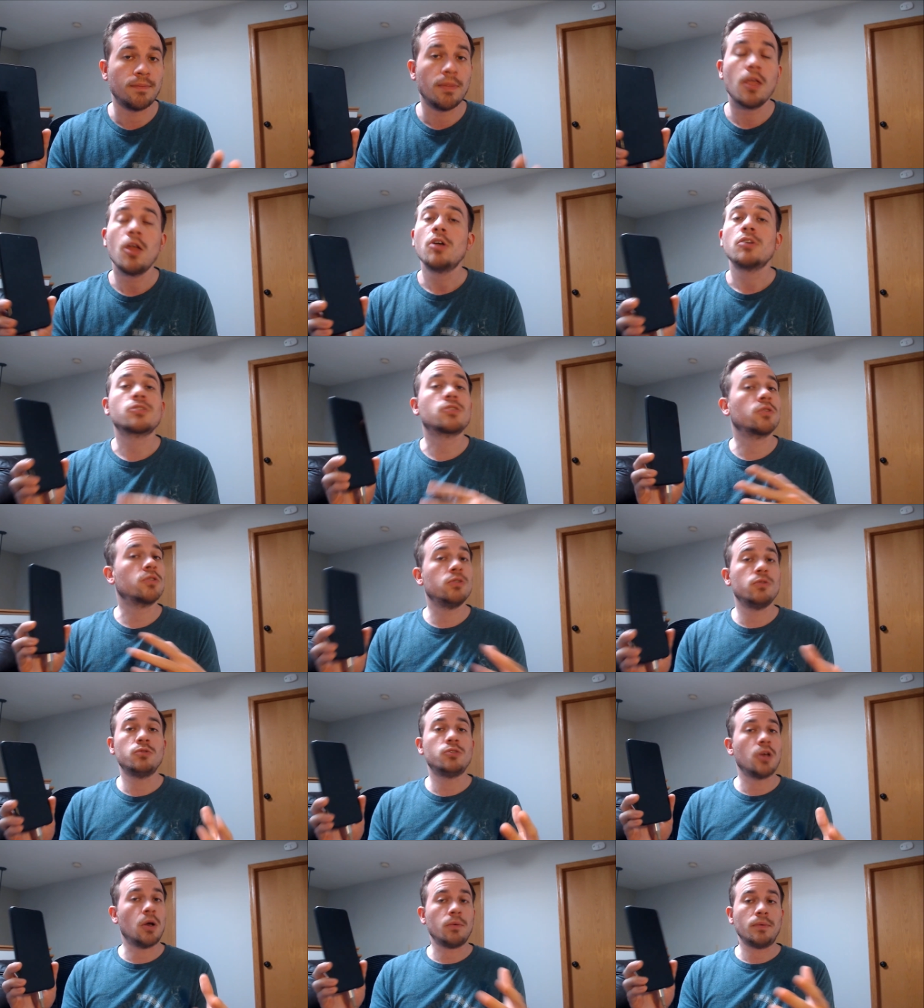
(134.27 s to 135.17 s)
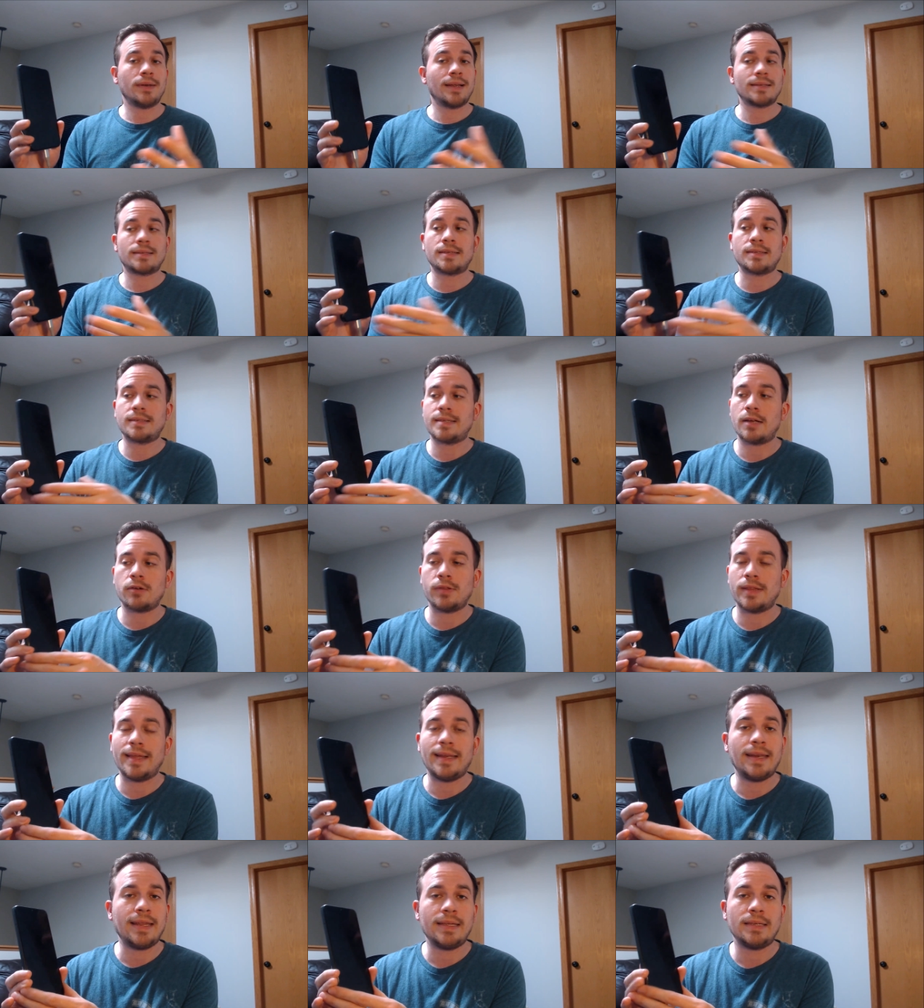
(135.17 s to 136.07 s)
So you don't
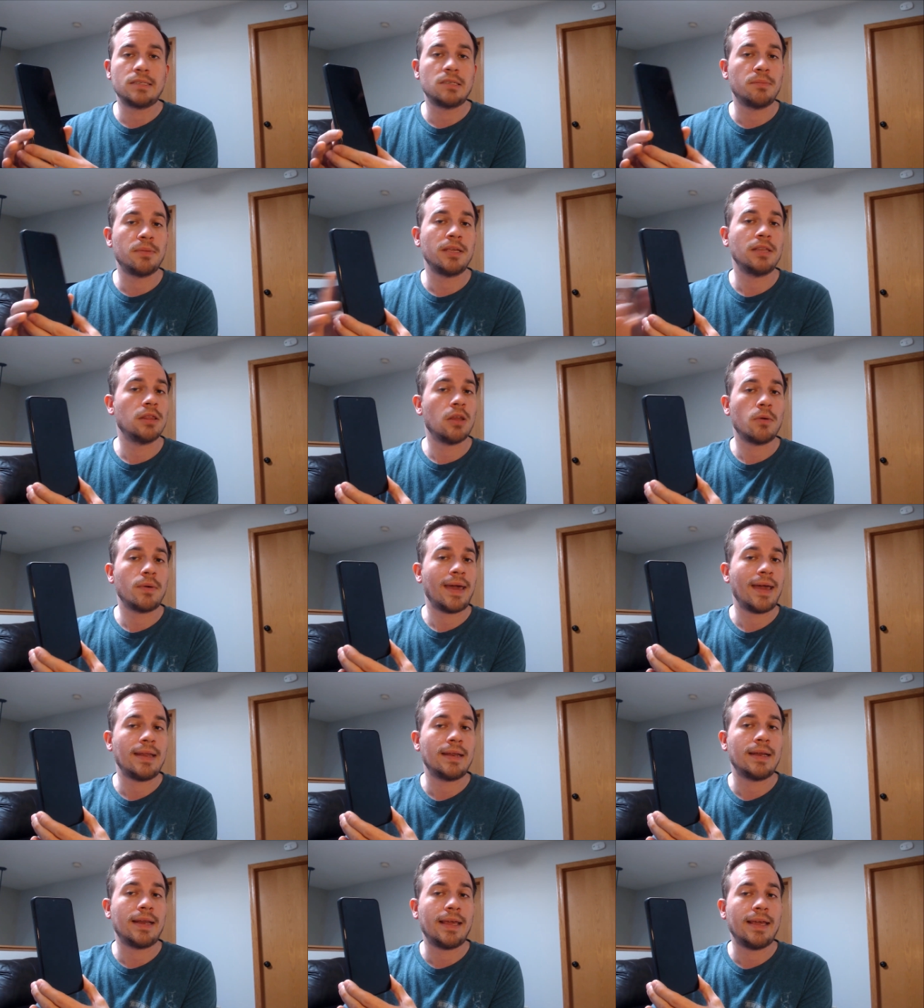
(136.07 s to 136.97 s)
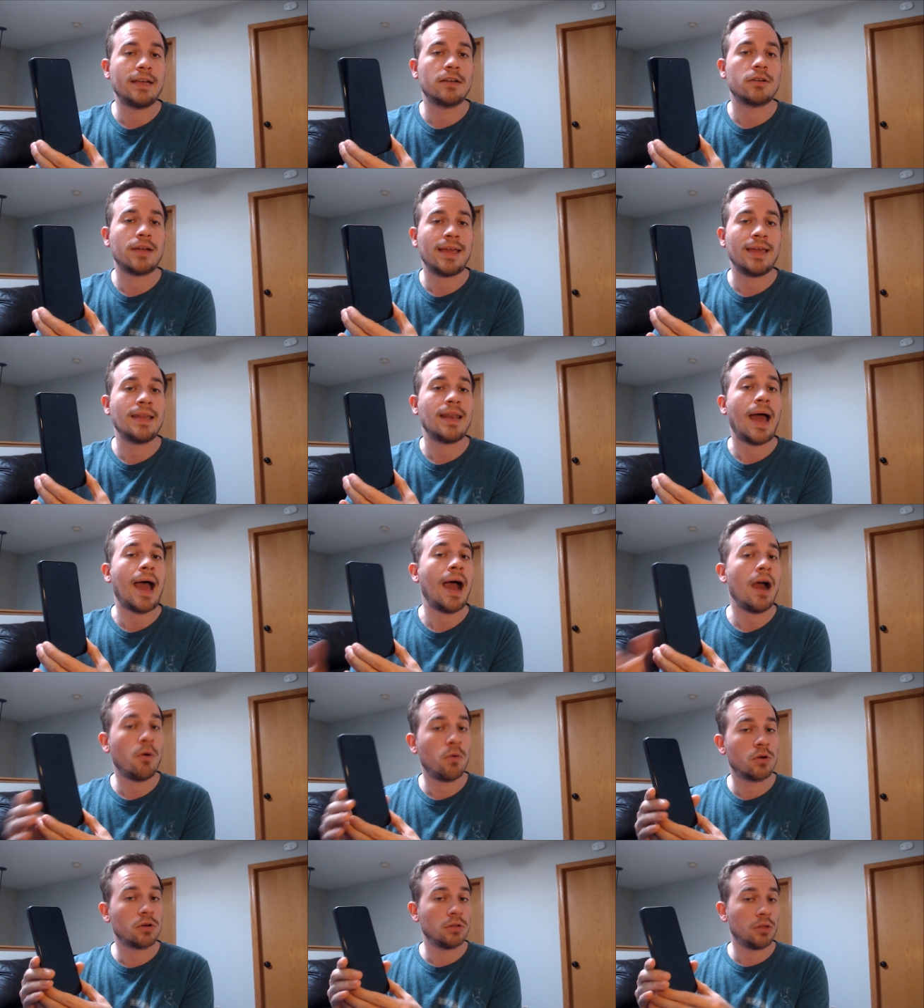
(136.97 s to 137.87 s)
necessarily need to be located here in
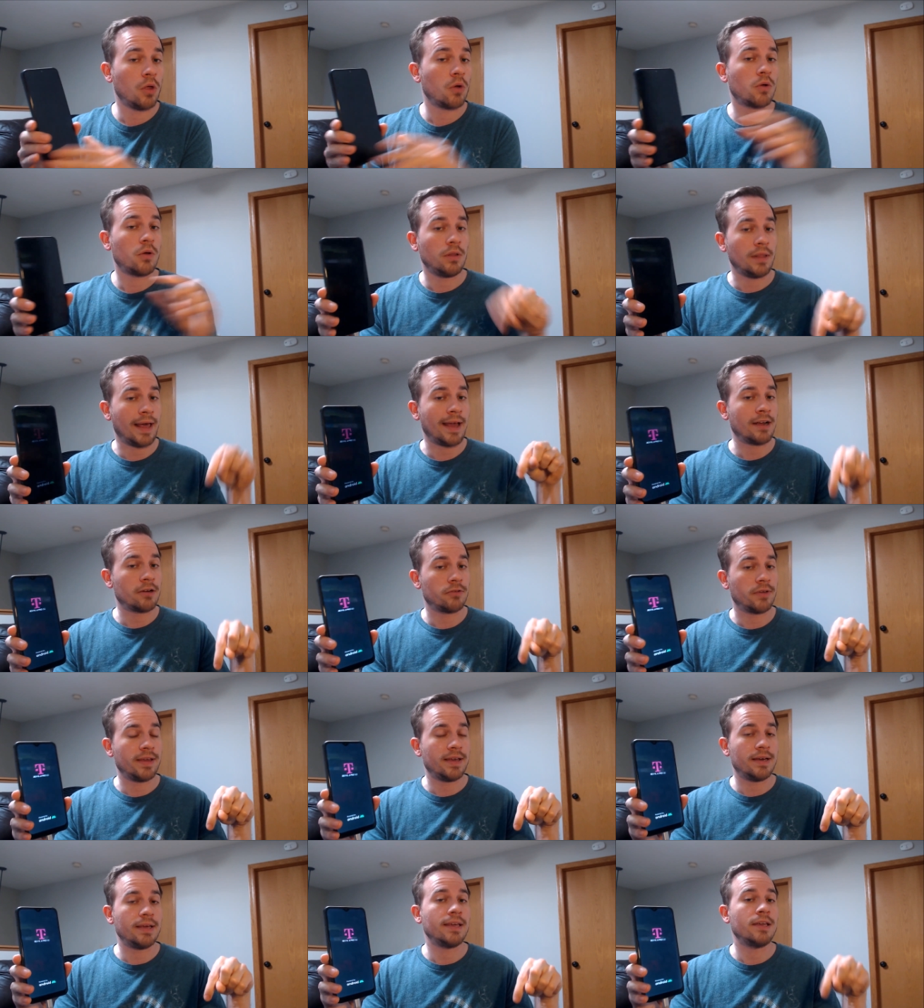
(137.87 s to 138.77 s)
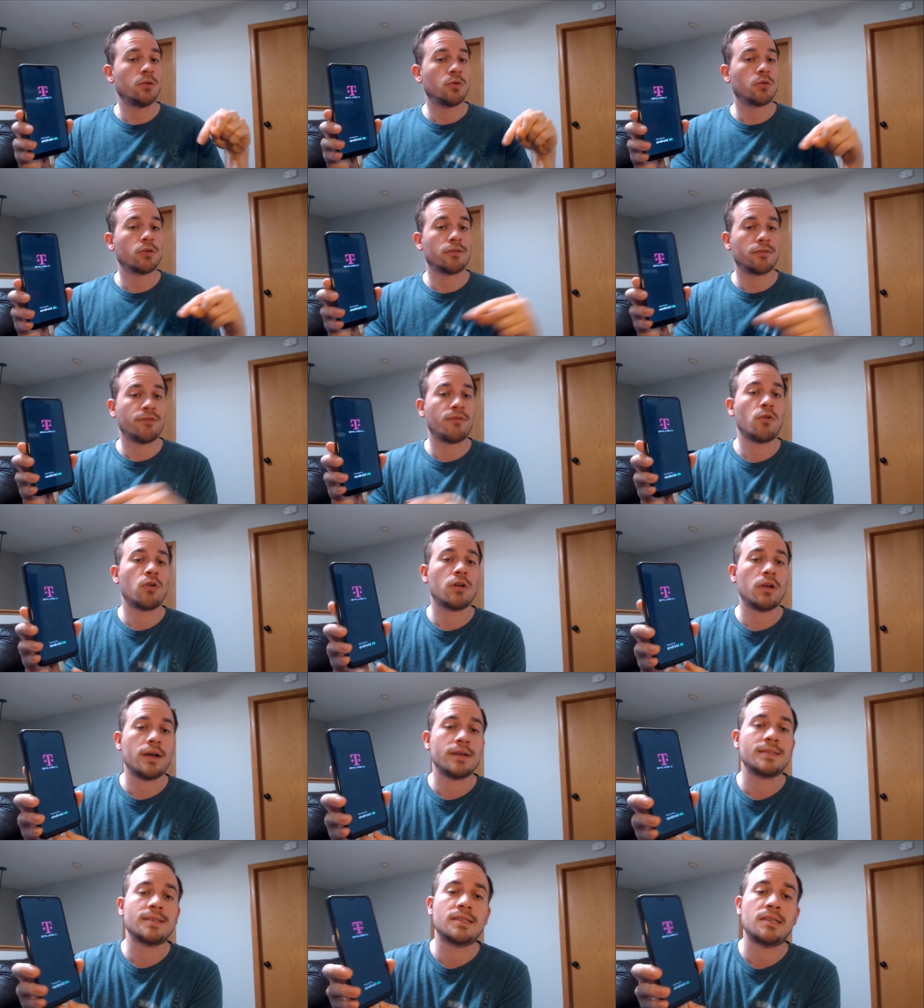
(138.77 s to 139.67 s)
our local area in order for
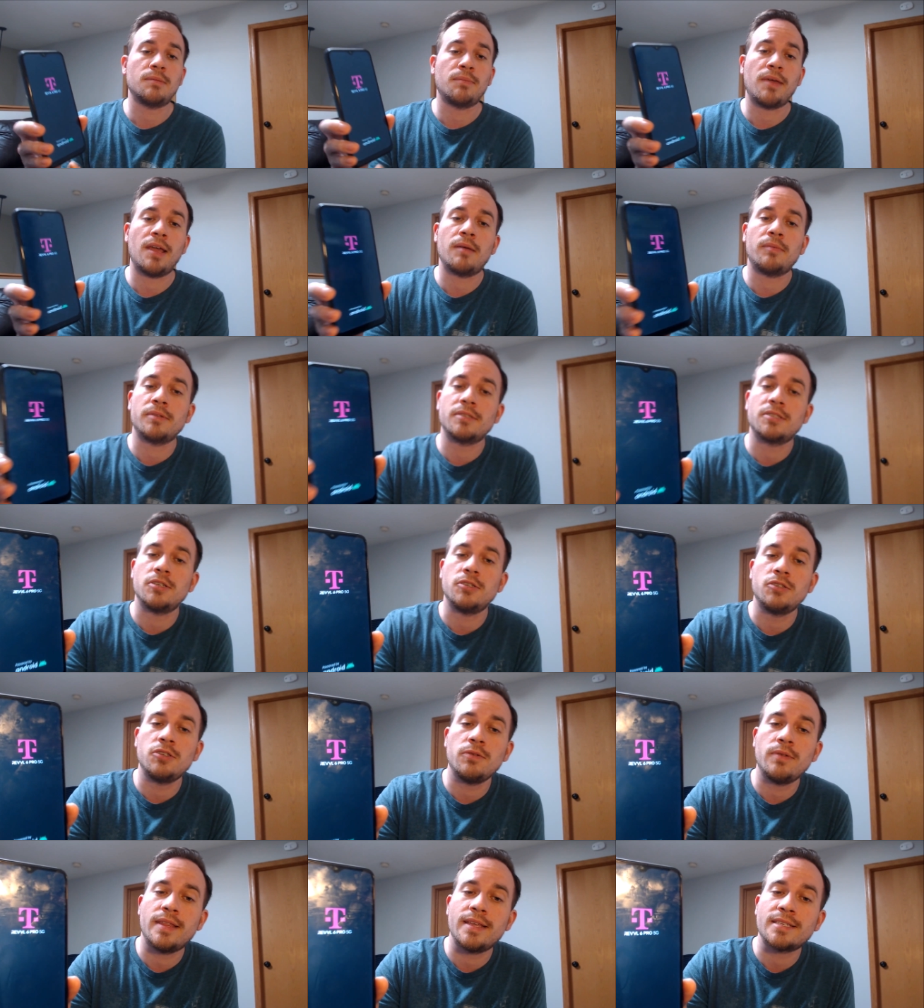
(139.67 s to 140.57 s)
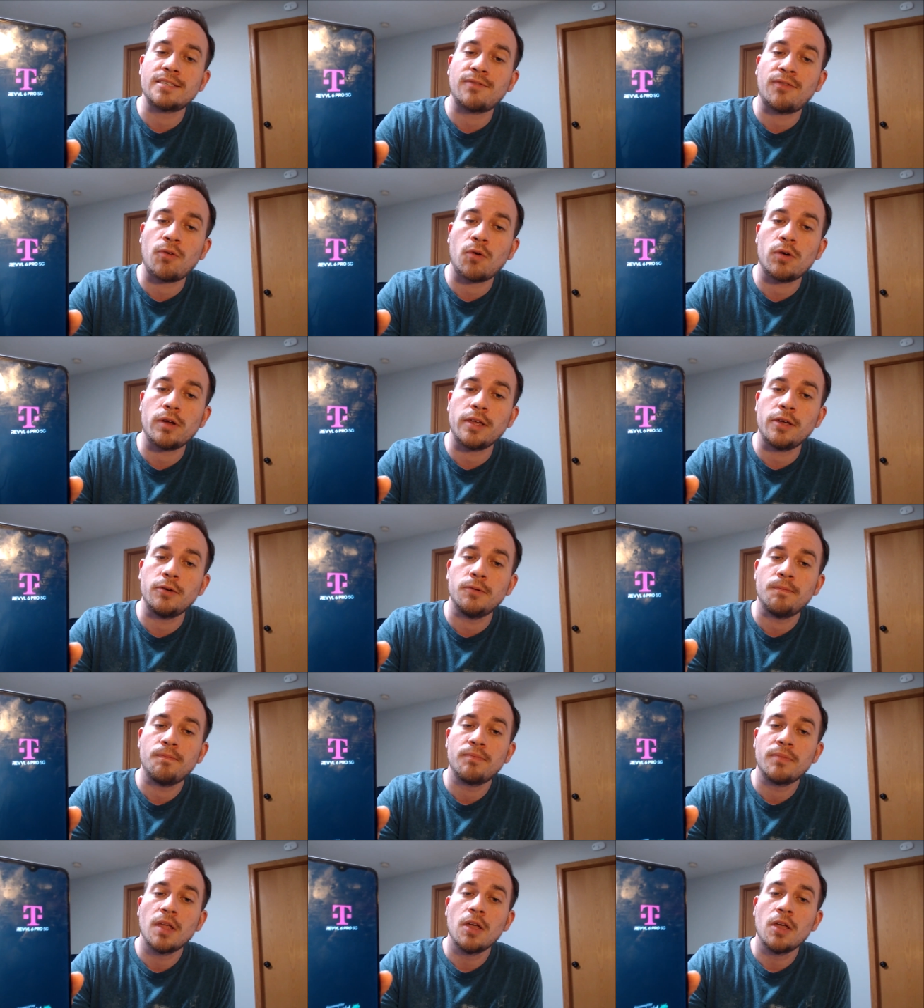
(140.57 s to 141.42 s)
us to be able to do this for you.